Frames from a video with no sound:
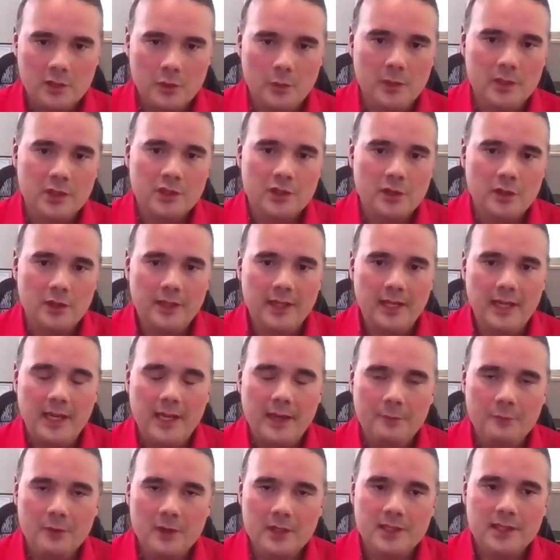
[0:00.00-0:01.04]
to ensure that
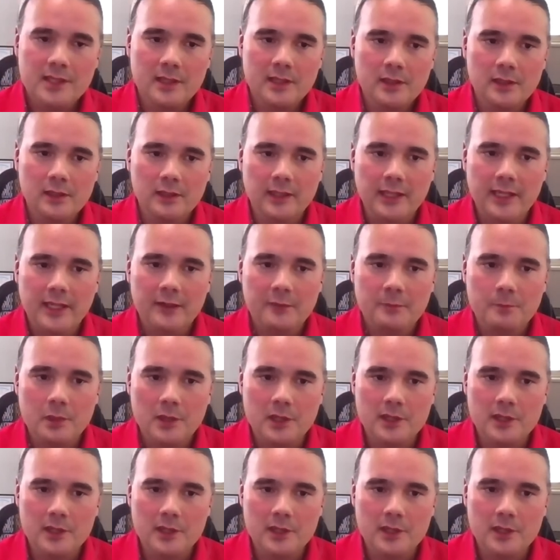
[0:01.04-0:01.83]
every single Native